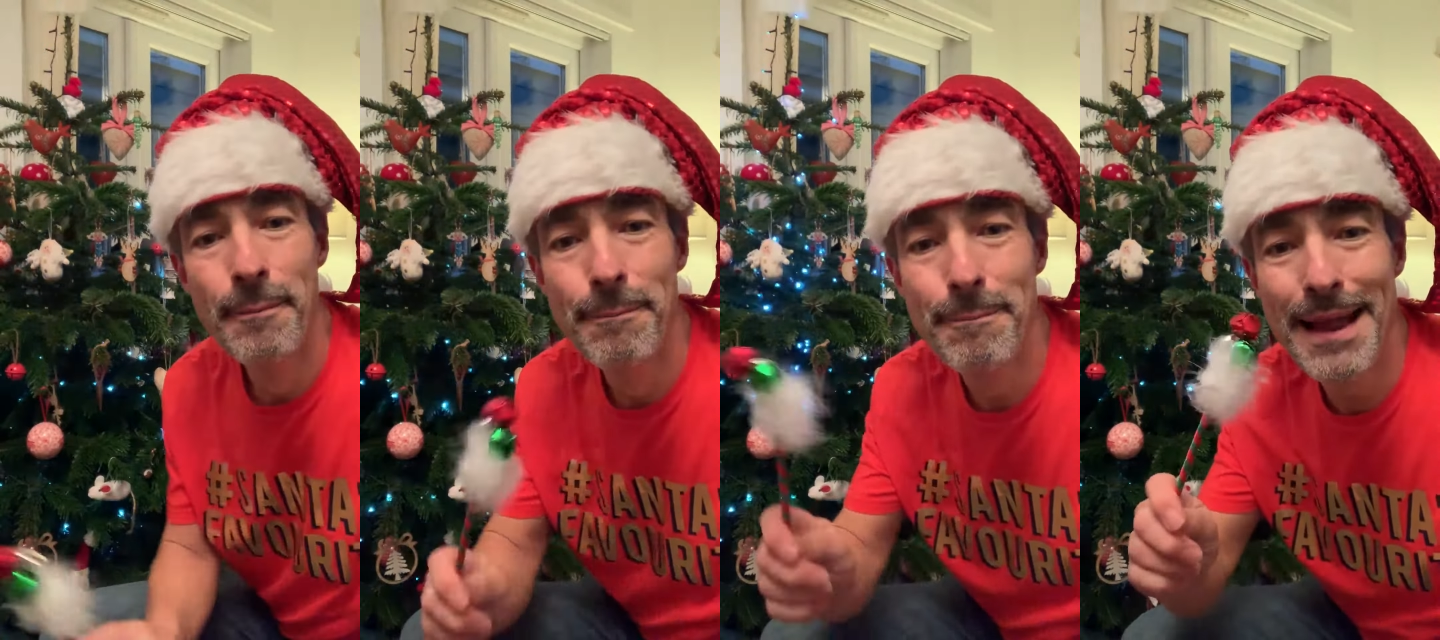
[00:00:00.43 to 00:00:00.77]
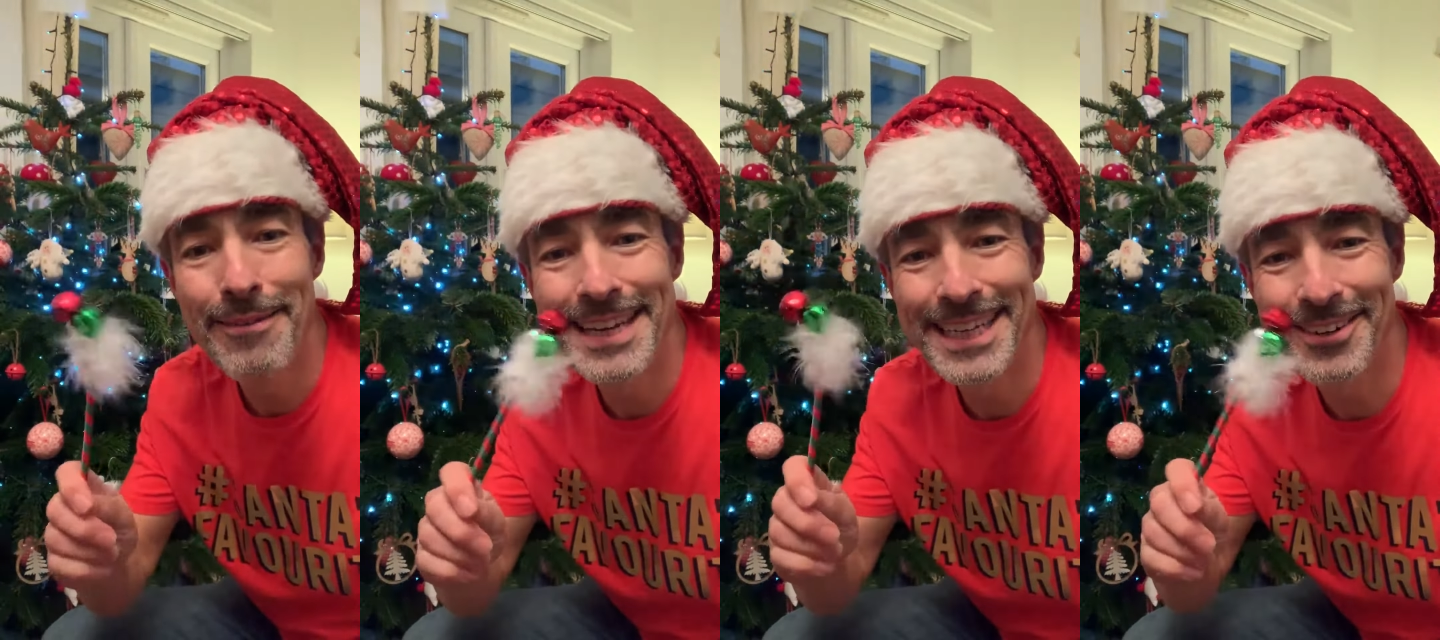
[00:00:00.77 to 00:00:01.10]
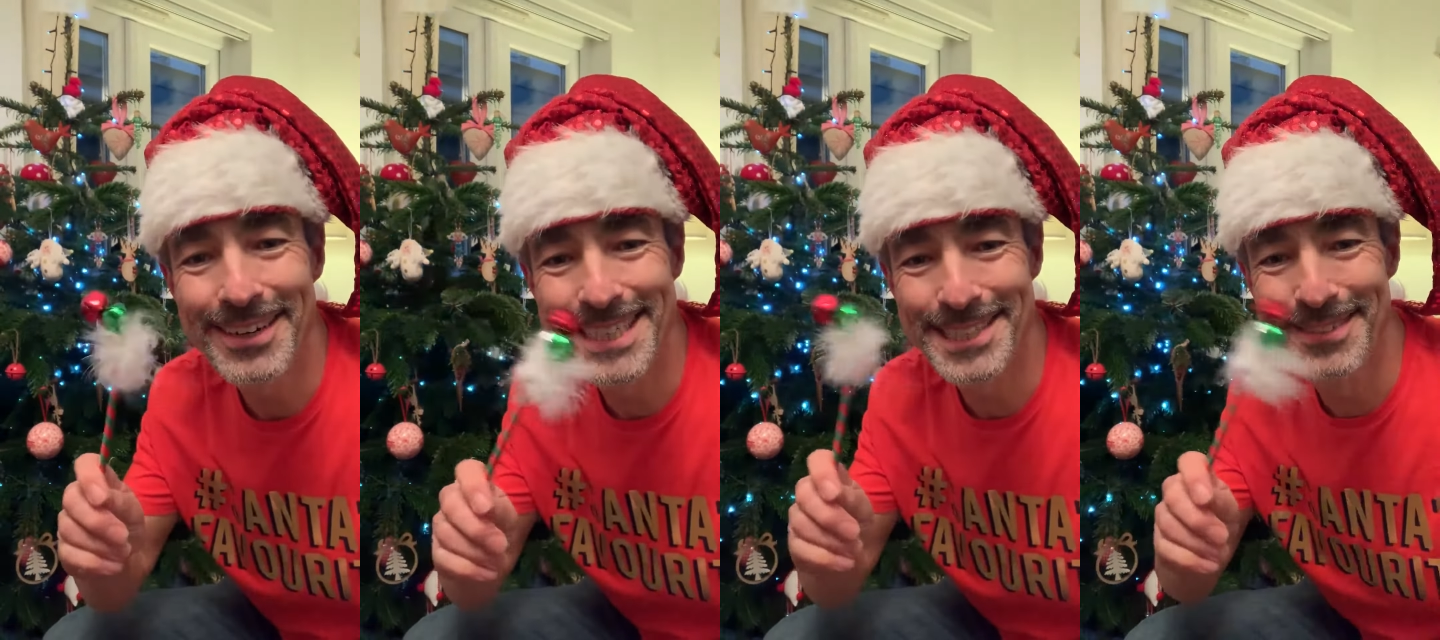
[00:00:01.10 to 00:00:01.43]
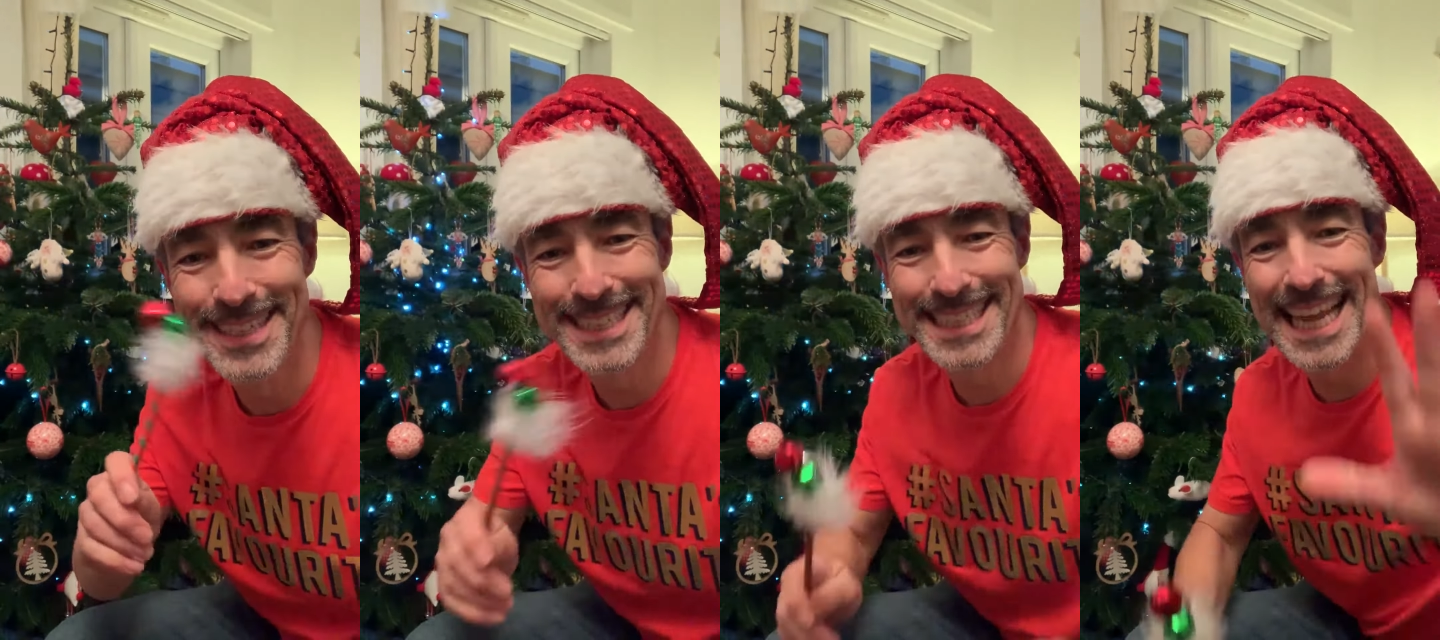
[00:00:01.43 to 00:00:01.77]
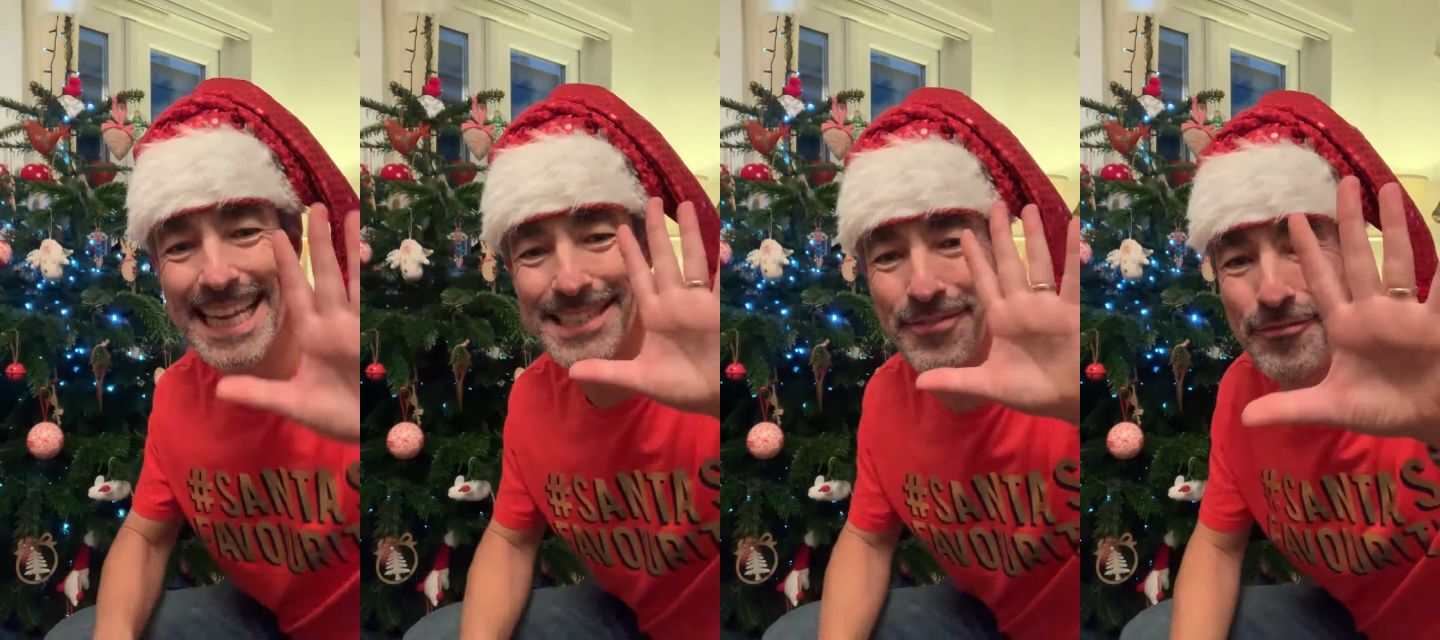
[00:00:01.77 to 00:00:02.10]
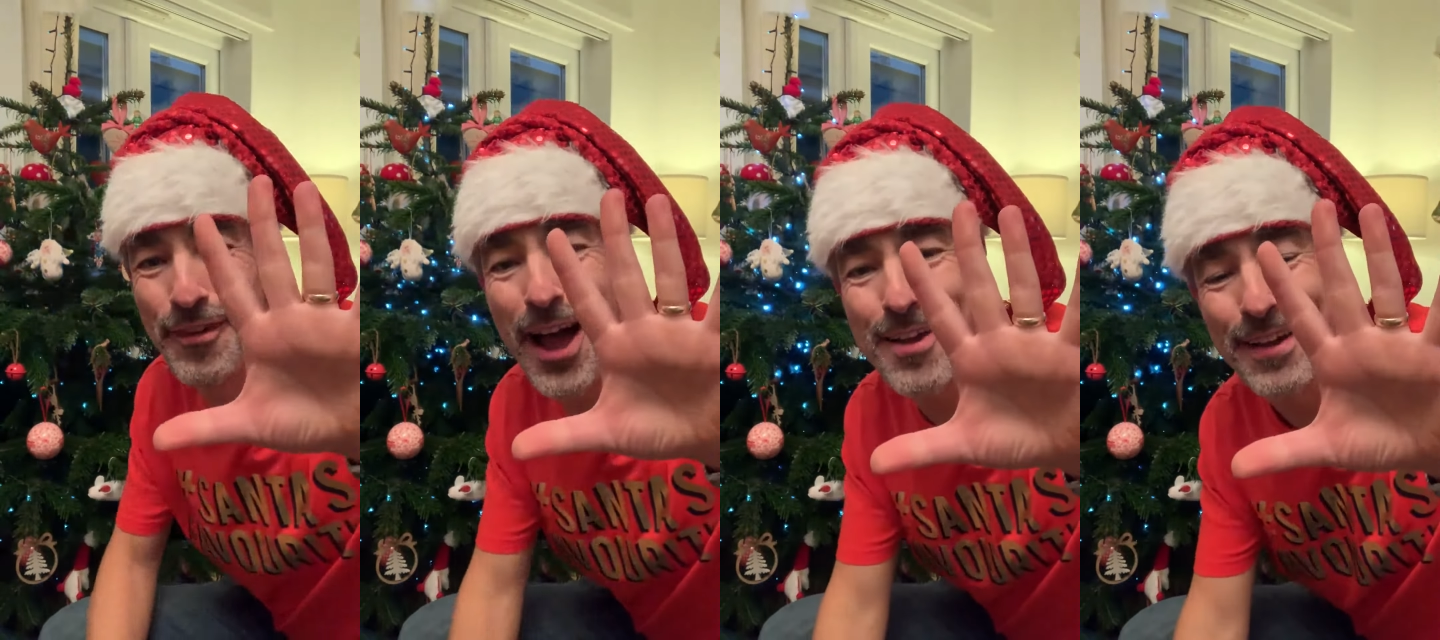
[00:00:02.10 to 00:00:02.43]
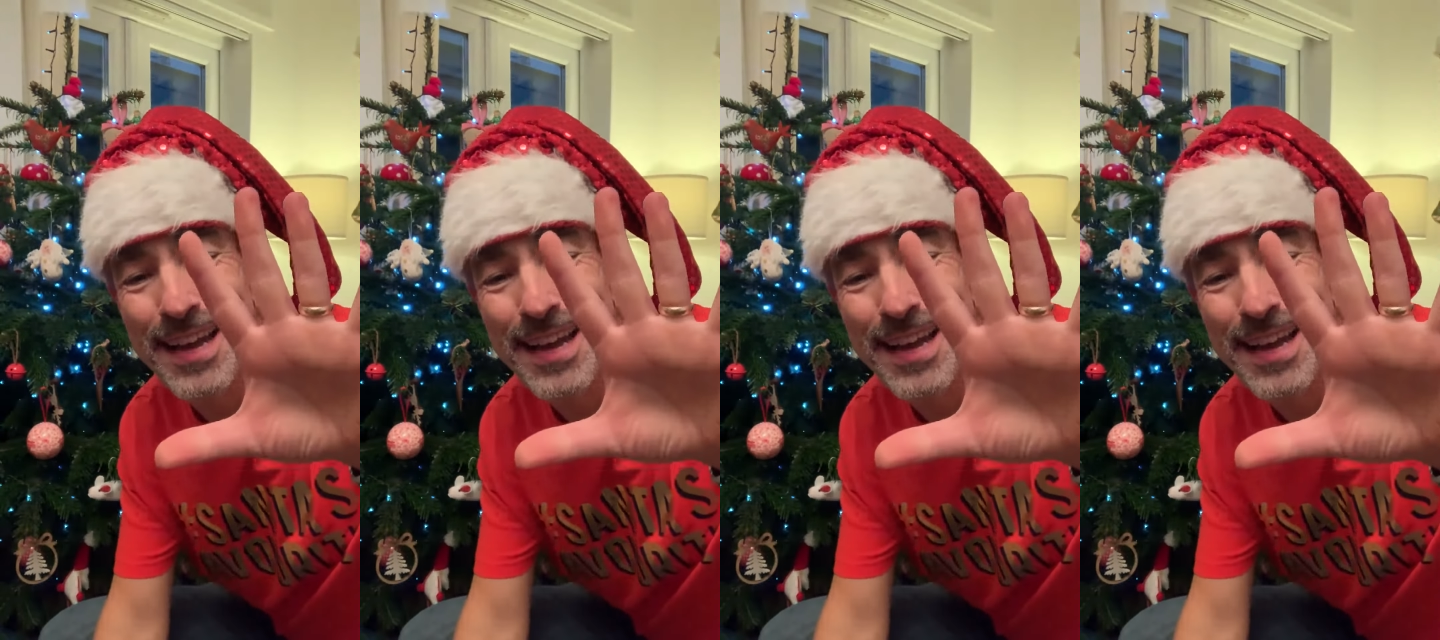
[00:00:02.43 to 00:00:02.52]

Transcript: Merry Christmas! It's five